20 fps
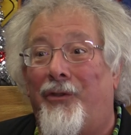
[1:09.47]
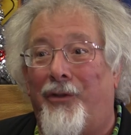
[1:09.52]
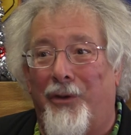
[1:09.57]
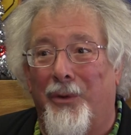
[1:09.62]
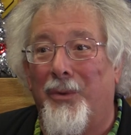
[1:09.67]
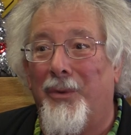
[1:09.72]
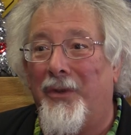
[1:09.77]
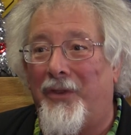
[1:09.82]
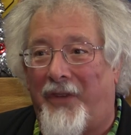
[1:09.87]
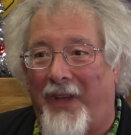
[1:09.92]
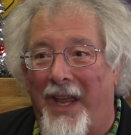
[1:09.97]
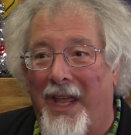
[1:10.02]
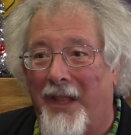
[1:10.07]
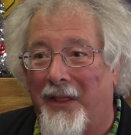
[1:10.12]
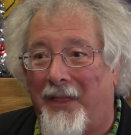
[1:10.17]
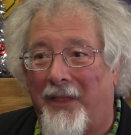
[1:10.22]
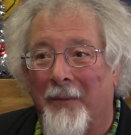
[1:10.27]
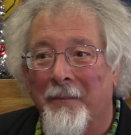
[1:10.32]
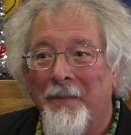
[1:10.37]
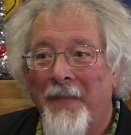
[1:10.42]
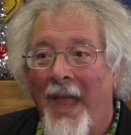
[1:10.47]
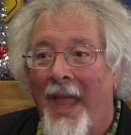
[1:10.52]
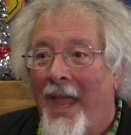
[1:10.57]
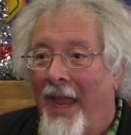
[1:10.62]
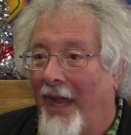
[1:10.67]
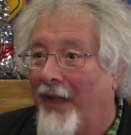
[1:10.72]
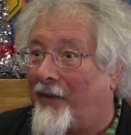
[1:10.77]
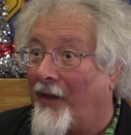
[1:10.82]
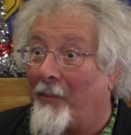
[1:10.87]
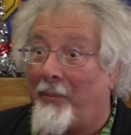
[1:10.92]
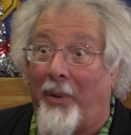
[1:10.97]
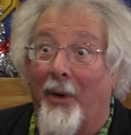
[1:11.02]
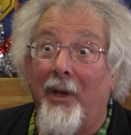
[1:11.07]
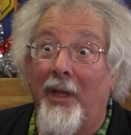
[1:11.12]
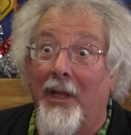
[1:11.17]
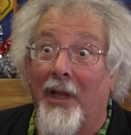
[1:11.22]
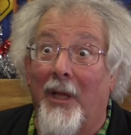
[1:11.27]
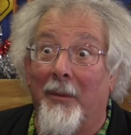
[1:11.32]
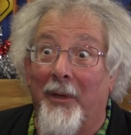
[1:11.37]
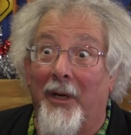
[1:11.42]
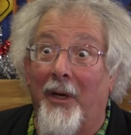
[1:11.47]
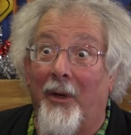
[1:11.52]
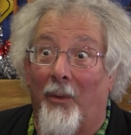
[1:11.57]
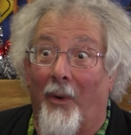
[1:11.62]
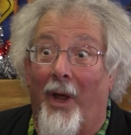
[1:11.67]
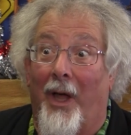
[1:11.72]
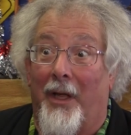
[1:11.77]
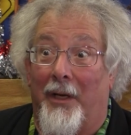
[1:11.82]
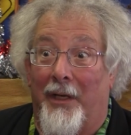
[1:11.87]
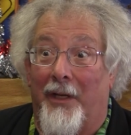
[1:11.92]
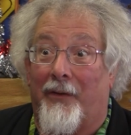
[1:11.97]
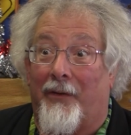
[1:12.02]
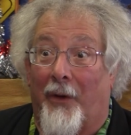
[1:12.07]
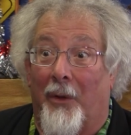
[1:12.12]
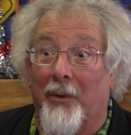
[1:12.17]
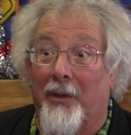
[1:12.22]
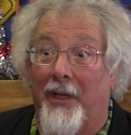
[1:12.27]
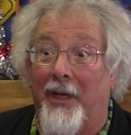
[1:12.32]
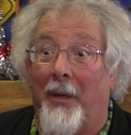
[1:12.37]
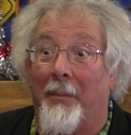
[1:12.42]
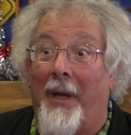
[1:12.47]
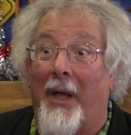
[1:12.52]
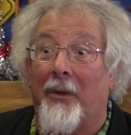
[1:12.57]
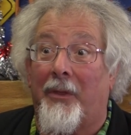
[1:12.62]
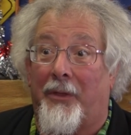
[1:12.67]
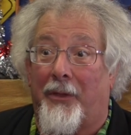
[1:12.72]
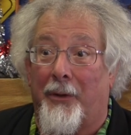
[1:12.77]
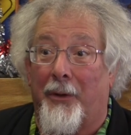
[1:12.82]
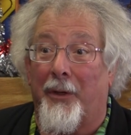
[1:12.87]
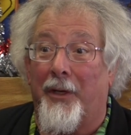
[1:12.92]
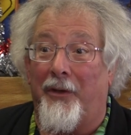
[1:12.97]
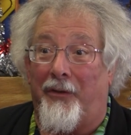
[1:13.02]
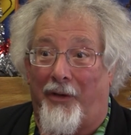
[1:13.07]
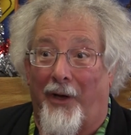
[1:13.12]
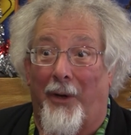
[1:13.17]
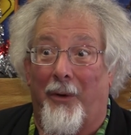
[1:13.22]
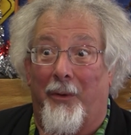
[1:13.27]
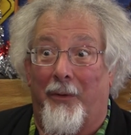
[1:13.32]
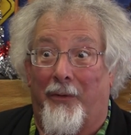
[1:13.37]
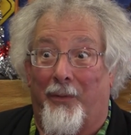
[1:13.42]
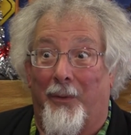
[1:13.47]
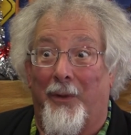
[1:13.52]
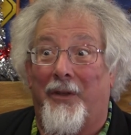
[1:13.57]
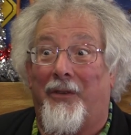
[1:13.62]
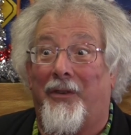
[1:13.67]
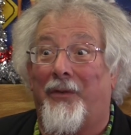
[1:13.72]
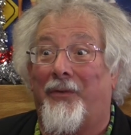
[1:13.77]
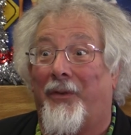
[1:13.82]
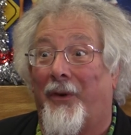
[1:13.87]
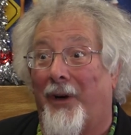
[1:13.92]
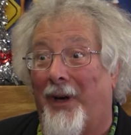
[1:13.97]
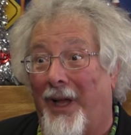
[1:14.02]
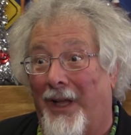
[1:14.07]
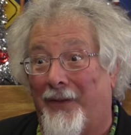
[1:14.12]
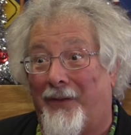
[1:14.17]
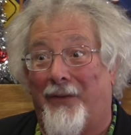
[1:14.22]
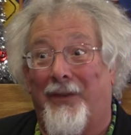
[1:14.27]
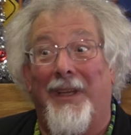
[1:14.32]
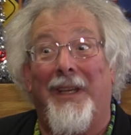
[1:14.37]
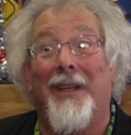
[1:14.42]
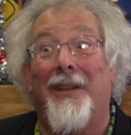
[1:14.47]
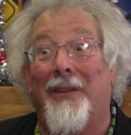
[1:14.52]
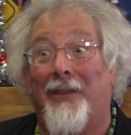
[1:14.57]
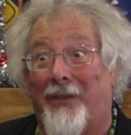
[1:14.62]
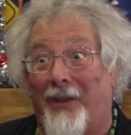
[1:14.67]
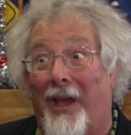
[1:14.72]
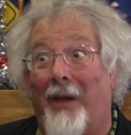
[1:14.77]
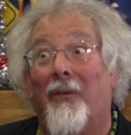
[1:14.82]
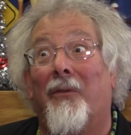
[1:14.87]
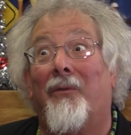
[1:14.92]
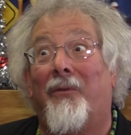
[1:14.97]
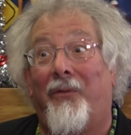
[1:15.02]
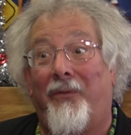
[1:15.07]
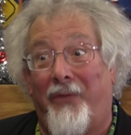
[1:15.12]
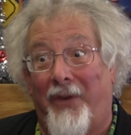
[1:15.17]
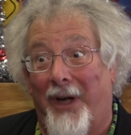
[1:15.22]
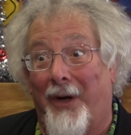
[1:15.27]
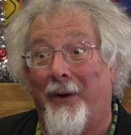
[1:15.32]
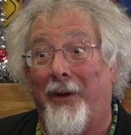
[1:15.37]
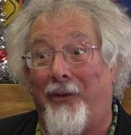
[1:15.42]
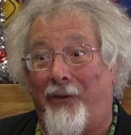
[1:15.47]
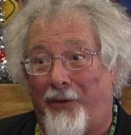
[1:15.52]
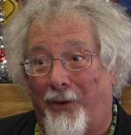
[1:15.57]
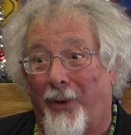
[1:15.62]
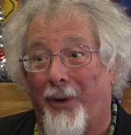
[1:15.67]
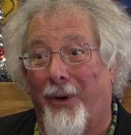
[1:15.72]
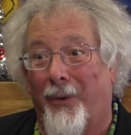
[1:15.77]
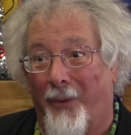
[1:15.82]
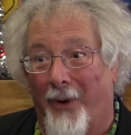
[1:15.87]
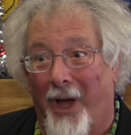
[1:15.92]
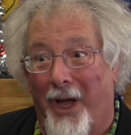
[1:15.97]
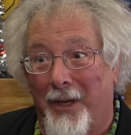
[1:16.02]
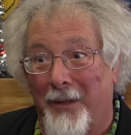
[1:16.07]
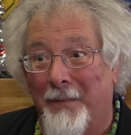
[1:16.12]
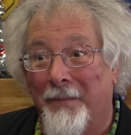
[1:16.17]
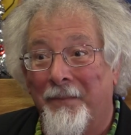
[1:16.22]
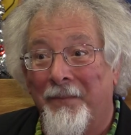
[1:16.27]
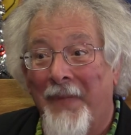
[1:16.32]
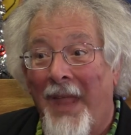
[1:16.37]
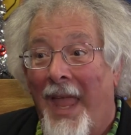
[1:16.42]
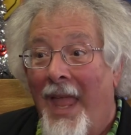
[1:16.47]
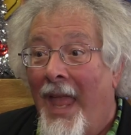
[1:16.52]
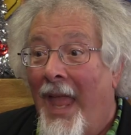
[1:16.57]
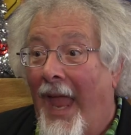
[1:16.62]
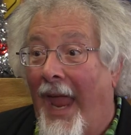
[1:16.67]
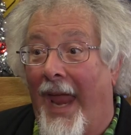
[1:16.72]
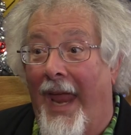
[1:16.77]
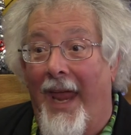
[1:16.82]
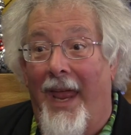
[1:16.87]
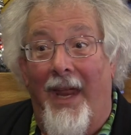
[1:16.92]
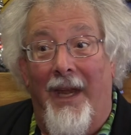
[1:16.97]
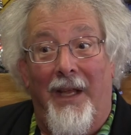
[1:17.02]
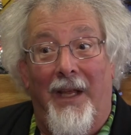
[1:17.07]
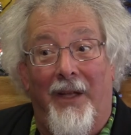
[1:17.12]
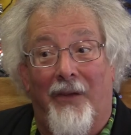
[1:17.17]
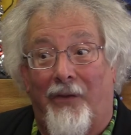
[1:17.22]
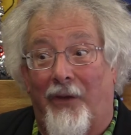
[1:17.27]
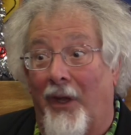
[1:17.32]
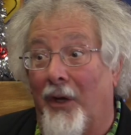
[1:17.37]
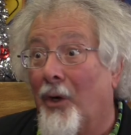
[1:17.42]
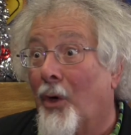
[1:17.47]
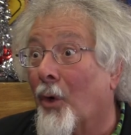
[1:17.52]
June 10th. It's a pretty limited run. It's only about 30 shows, which for us is a very short run and it's an